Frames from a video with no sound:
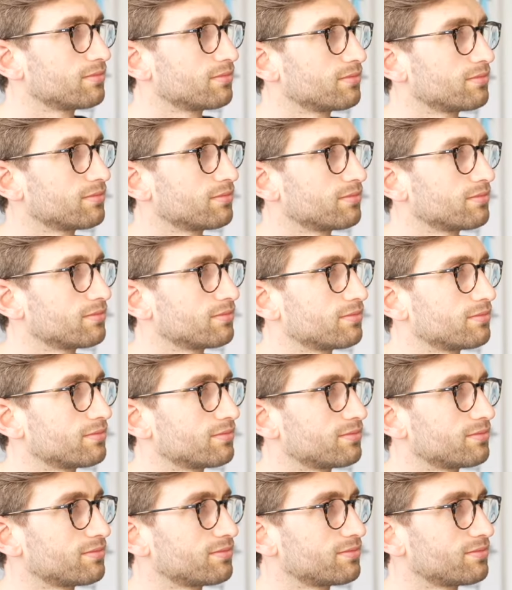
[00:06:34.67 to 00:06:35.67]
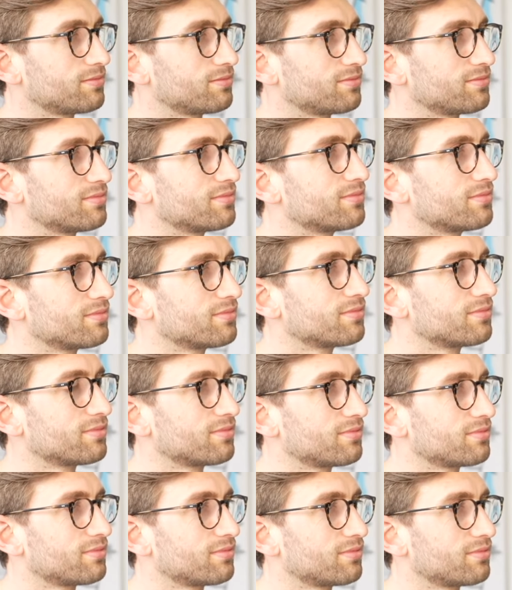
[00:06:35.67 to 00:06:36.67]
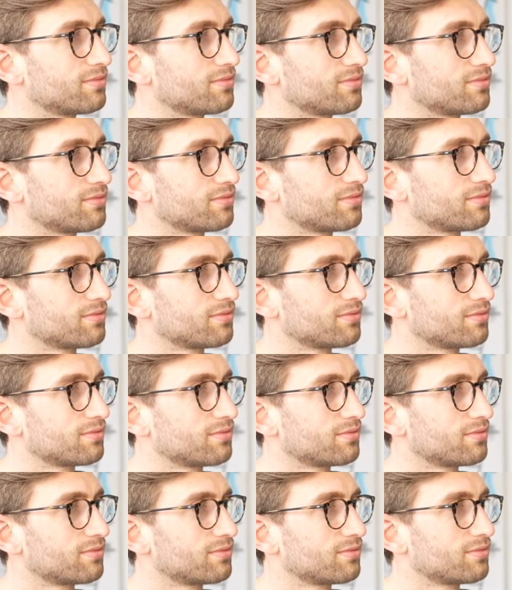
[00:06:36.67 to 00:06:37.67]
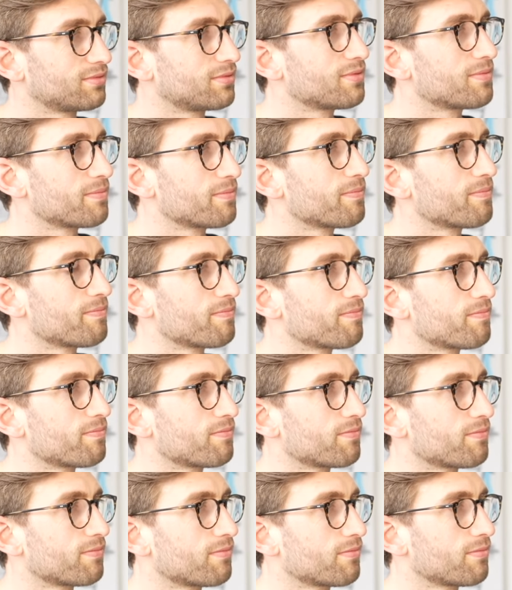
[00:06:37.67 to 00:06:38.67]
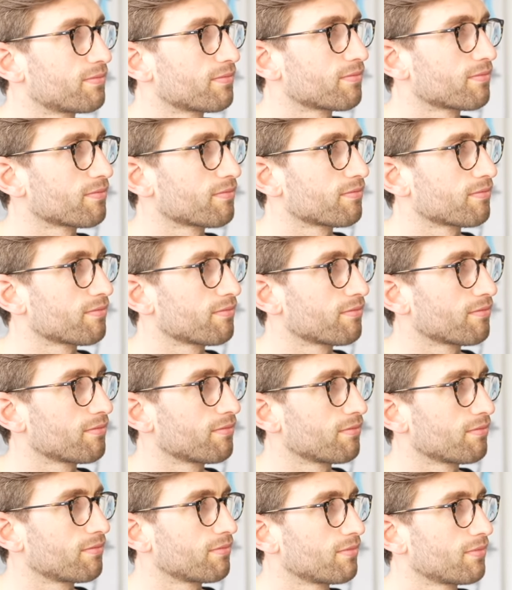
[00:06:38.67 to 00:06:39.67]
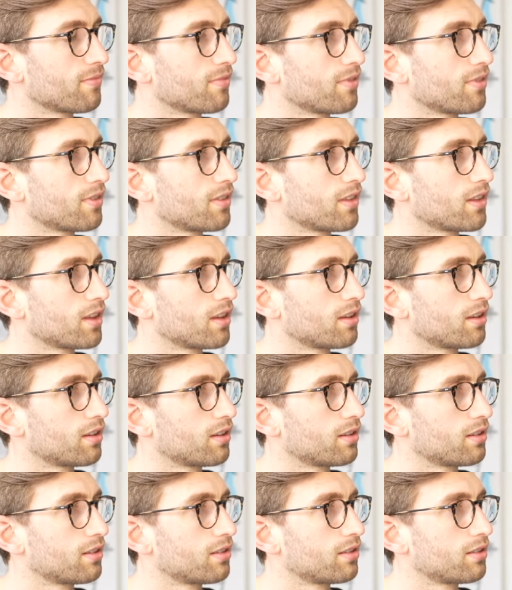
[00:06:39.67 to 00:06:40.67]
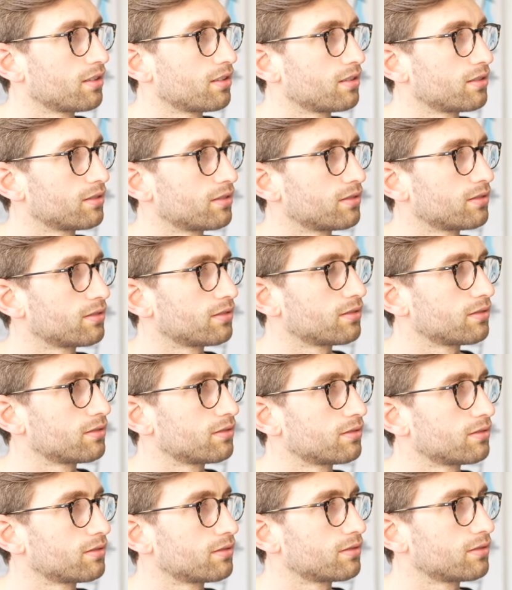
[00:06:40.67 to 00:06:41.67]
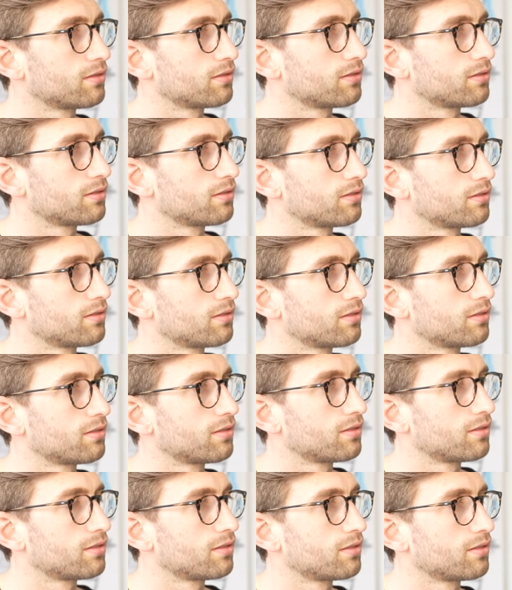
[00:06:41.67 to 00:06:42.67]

No words are spoken by the person on screen.